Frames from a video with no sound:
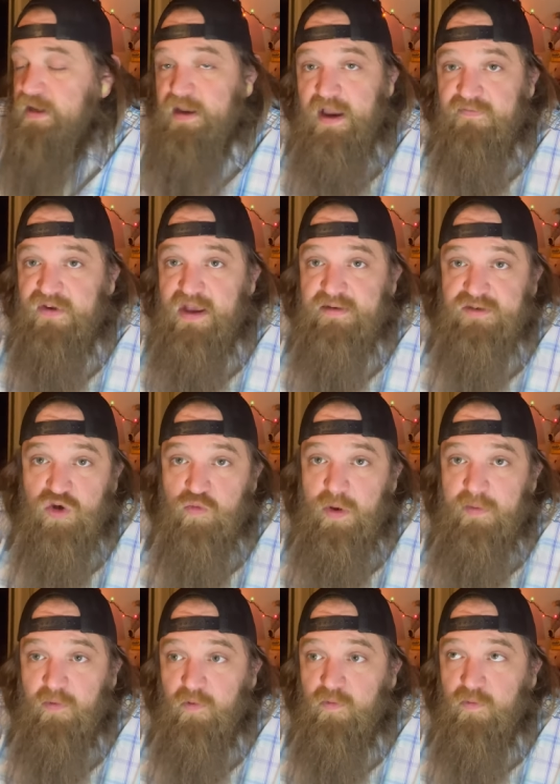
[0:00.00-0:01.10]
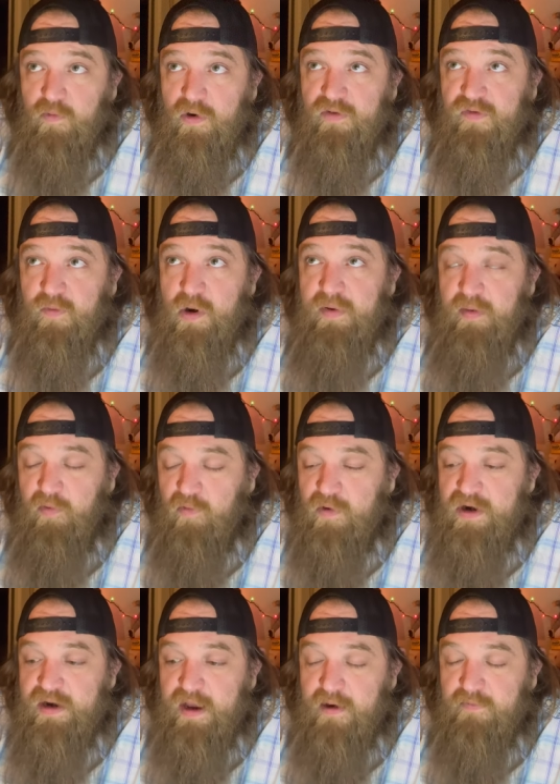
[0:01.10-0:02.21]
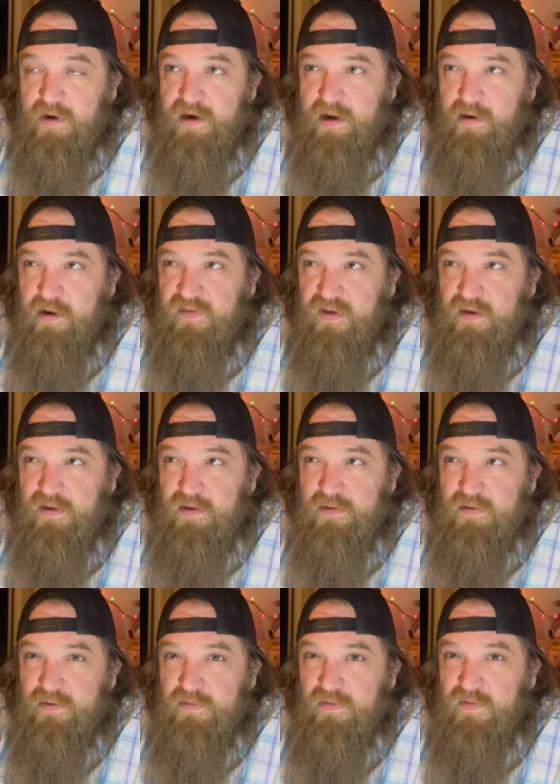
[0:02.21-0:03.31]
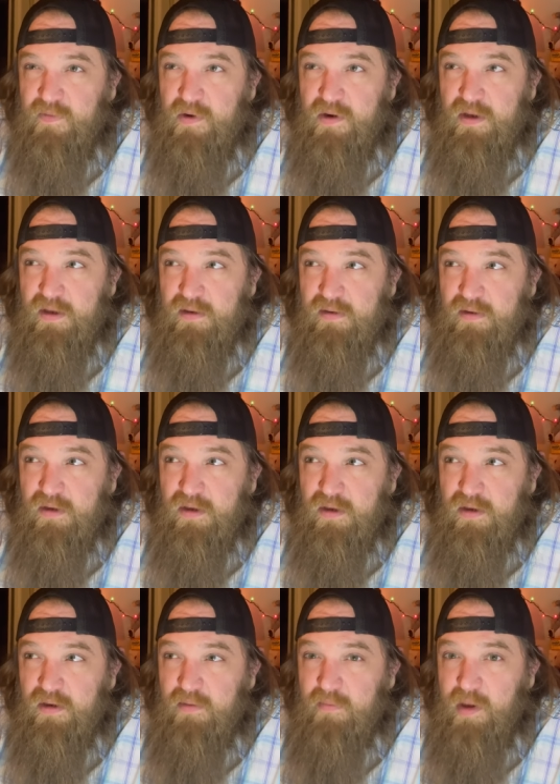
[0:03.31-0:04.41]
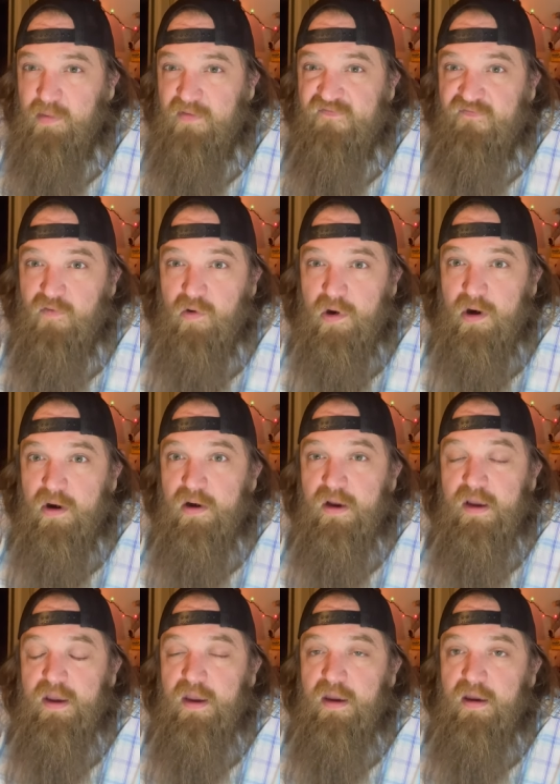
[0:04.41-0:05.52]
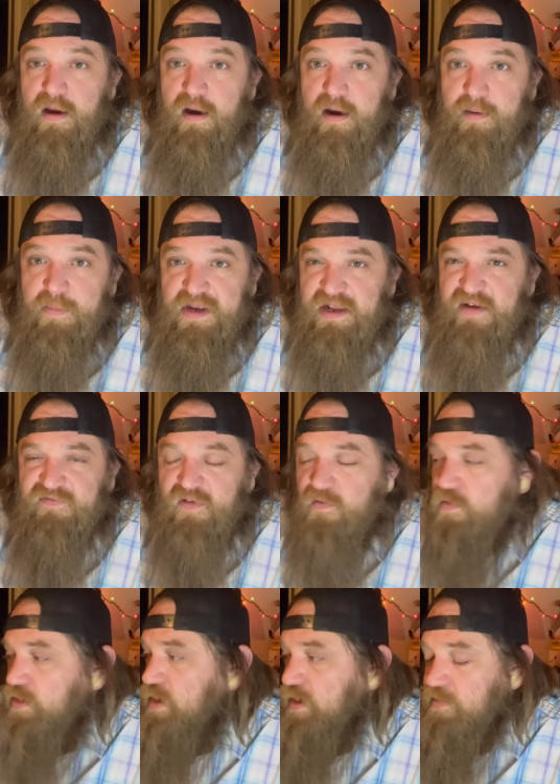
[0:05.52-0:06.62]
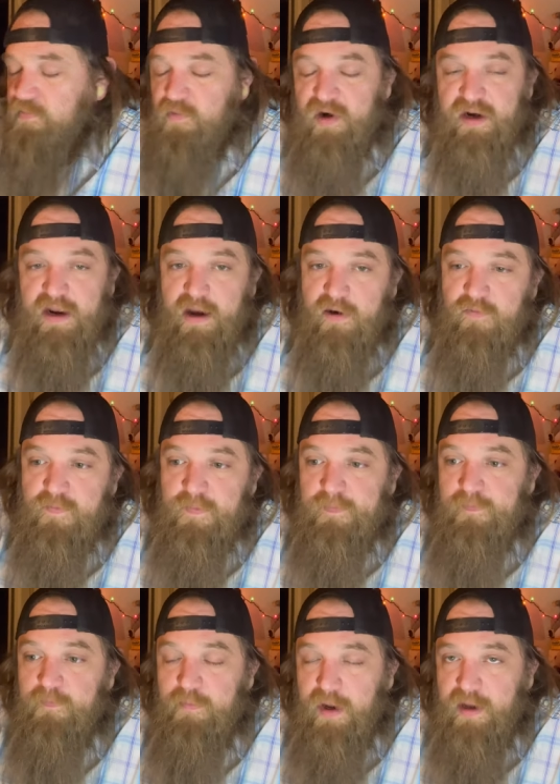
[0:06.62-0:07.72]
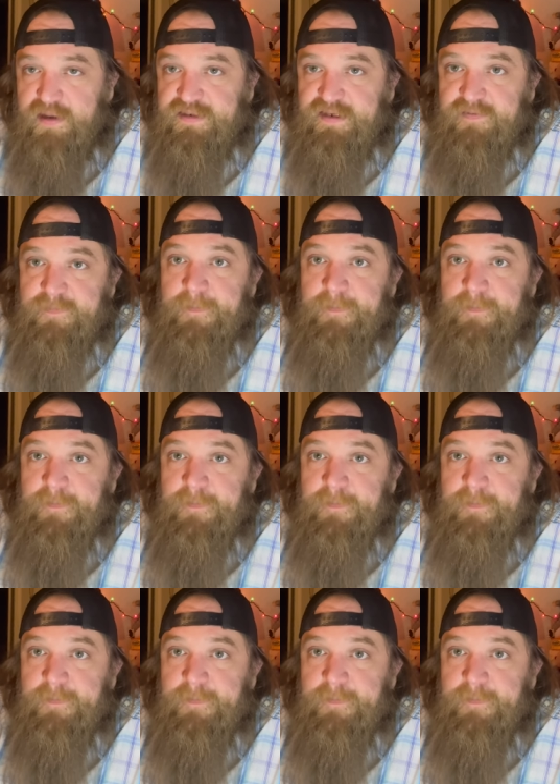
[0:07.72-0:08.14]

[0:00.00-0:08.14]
I've got two people or three people written down right now, I think. Three, maybe four. I'd have to look. I got them written down. But